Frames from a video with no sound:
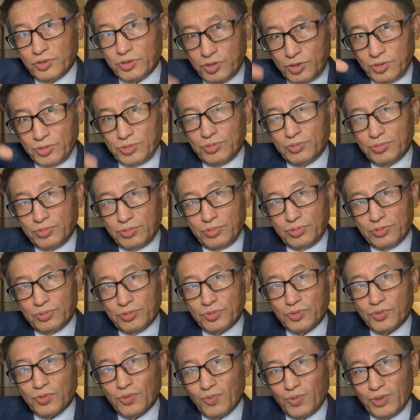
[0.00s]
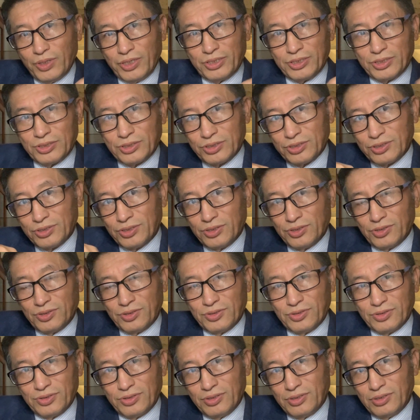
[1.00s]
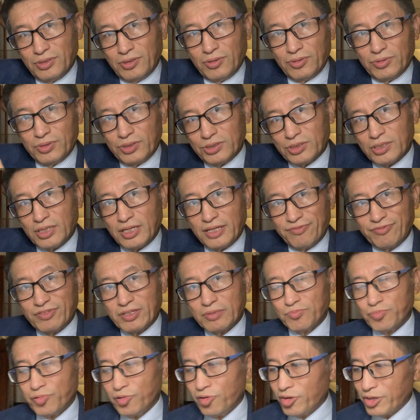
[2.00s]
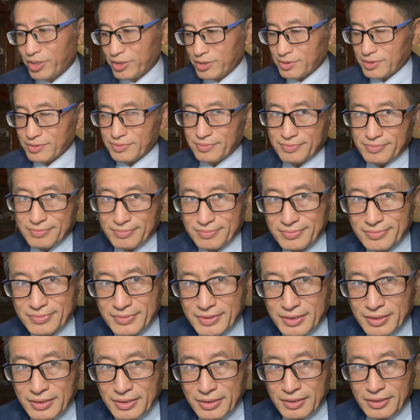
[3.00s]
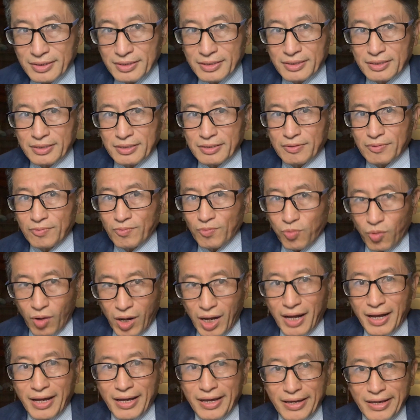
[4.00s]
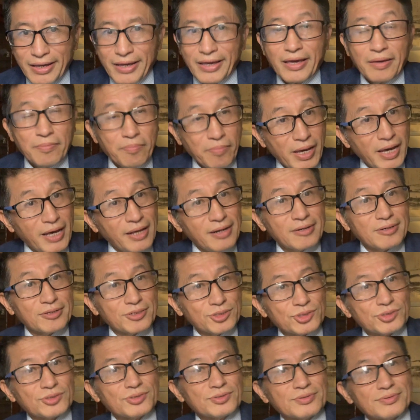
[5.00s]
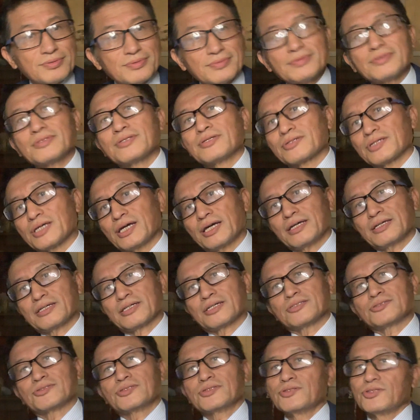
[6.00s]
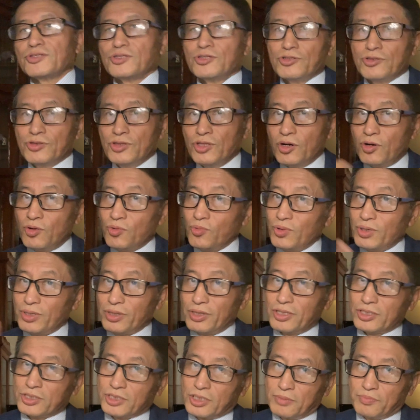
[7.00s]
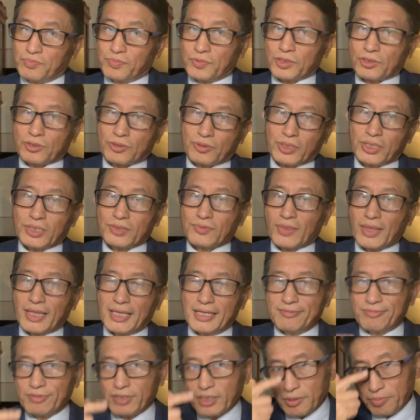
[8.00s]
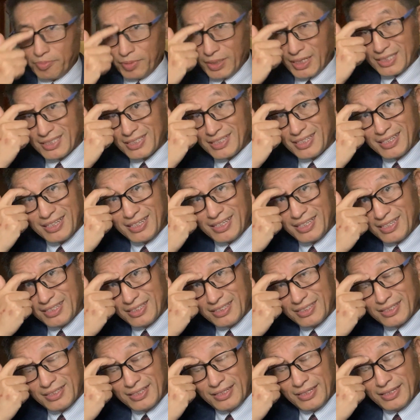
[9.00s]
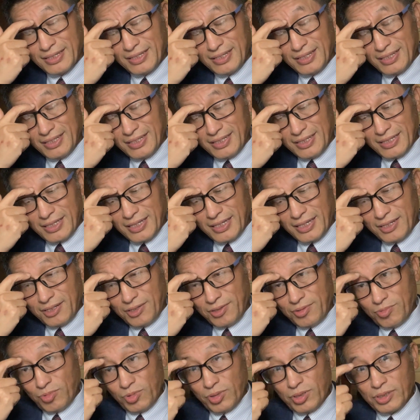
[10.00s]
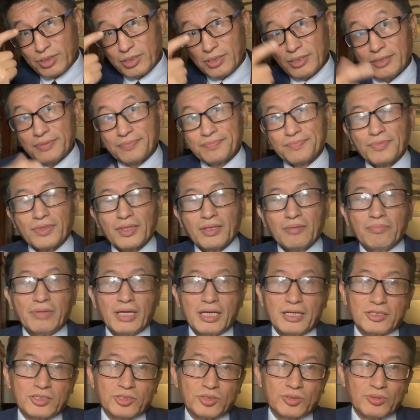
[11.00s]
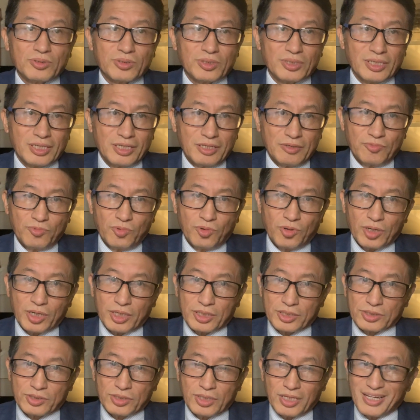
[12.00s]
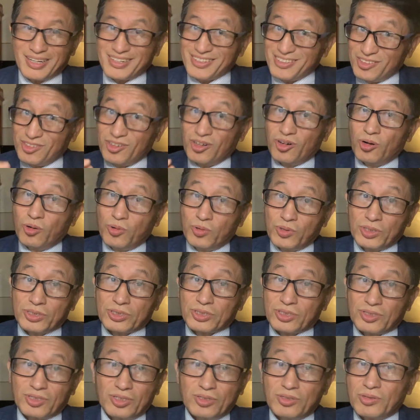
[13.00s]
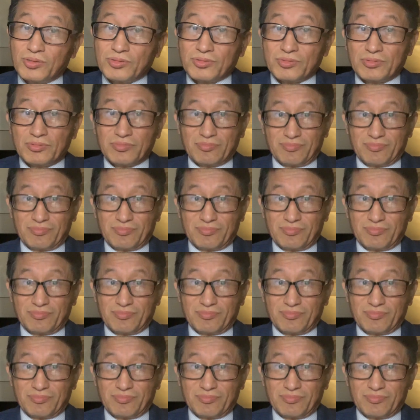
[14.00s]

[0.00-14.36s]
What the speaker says: do with all this lifting points. Why? It matters, okay? Because you know what the ship crane lifting capacity is, and you want to make sure it works. And you don't